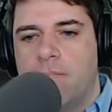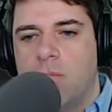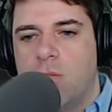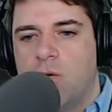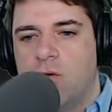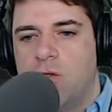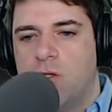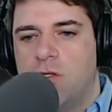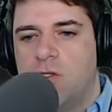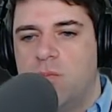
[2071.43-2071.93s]

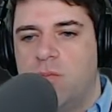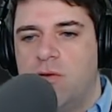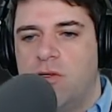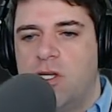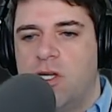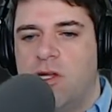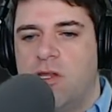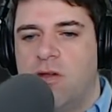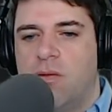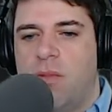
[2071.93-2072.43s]
this
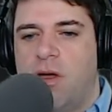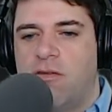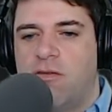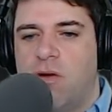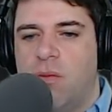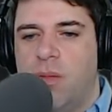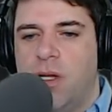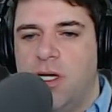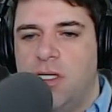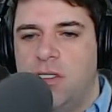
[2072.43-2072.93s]
particular
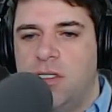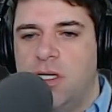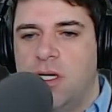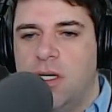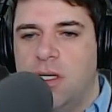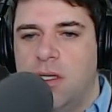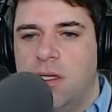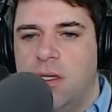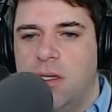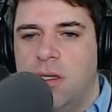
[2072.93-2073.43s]
MicroBlaze
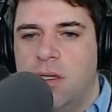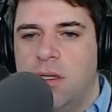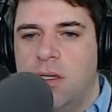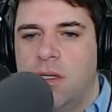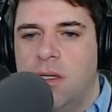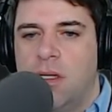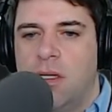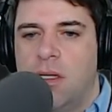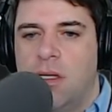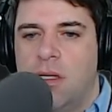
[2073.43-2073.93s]
thing.
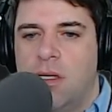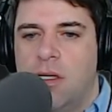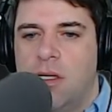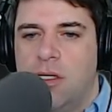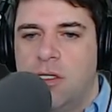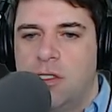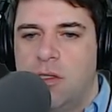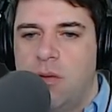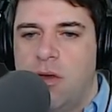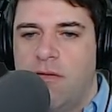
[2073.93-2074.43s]

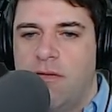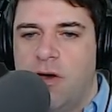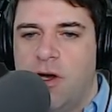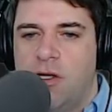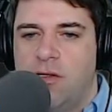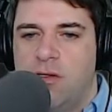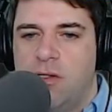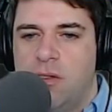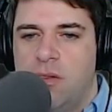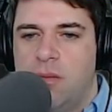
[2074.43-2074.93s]
So we have
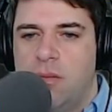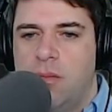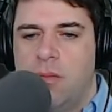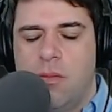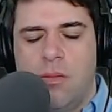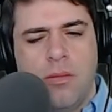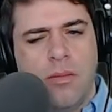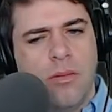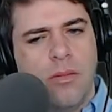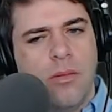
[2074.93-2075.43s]
100
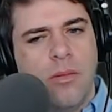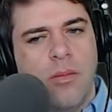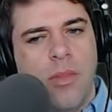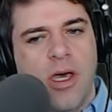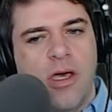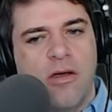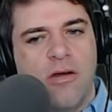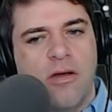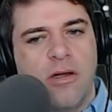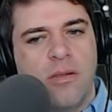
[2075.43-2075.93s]

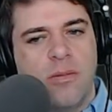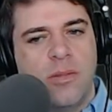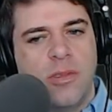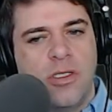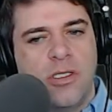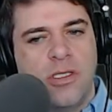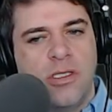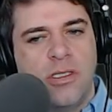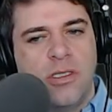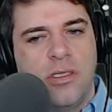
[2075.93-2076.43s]

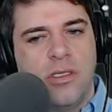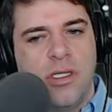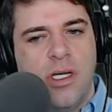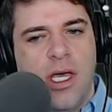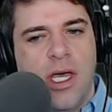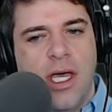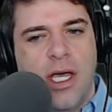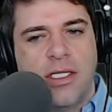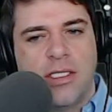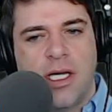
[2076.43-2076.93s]
megahertz
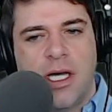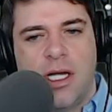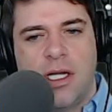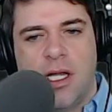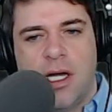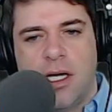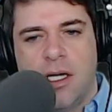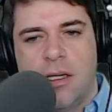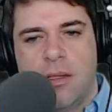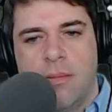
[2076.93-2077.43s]
AXI
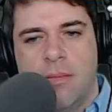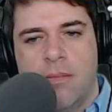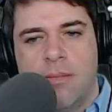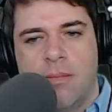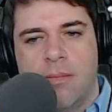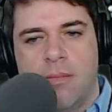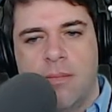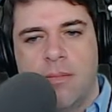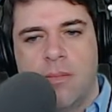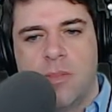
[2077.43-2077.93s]
clock,
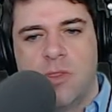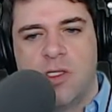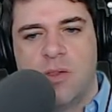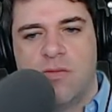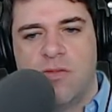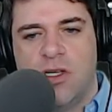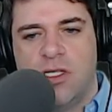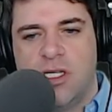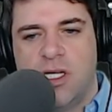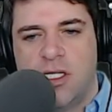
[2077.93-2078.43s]

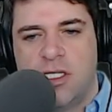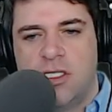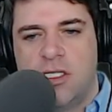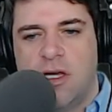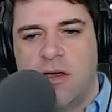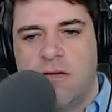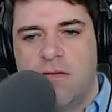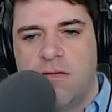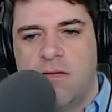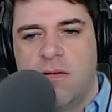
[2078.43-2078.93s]
some reset
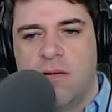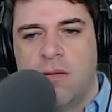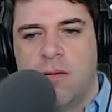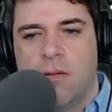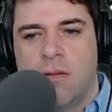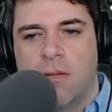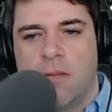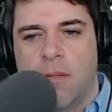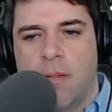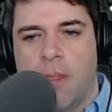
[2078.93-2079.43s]
stuff,
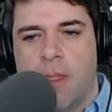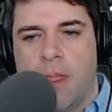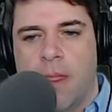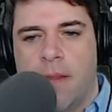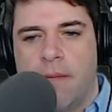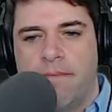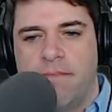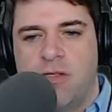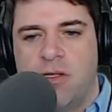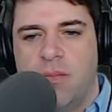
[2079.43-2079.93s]

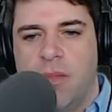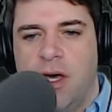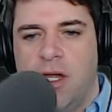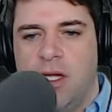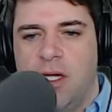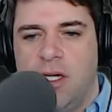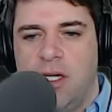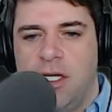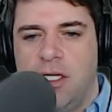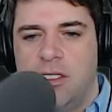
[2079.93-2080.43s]
some
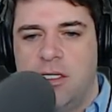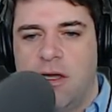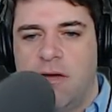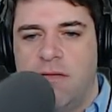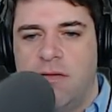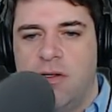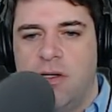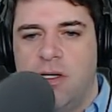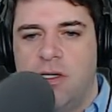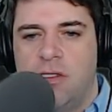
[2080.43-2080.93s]
LED
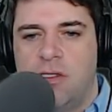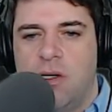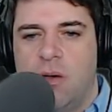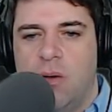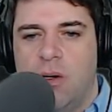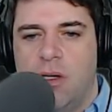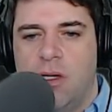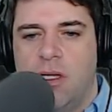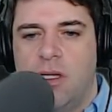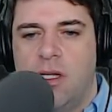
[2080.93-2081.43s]
stuff, and so
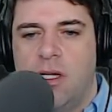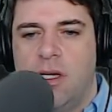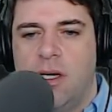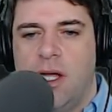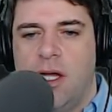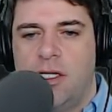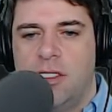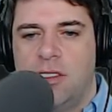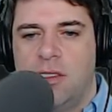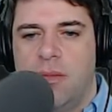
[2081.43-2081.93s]
on. And then it
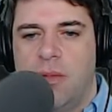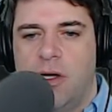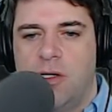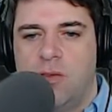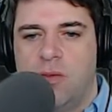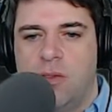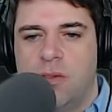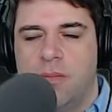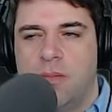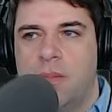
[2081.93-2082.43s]
ends the
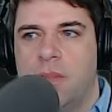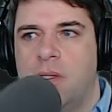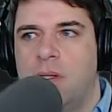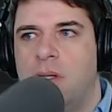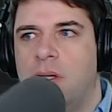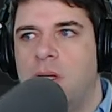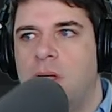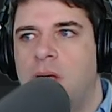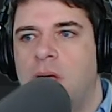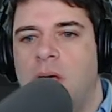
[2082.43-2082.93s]
module.
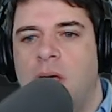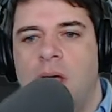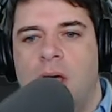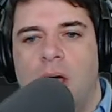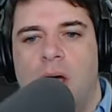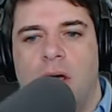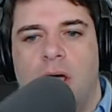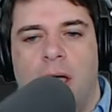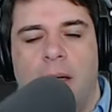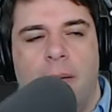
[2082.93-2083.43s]

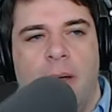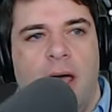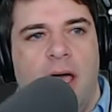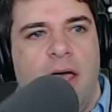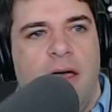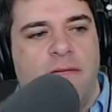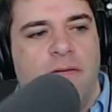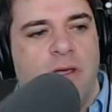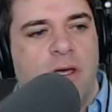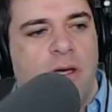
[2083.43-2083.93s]
Okay, I
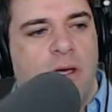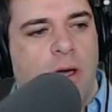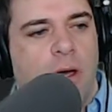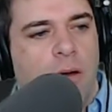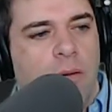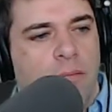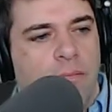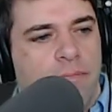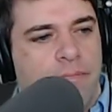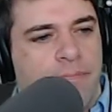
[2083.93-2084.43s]
have to
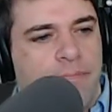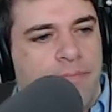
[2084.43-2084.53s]
go.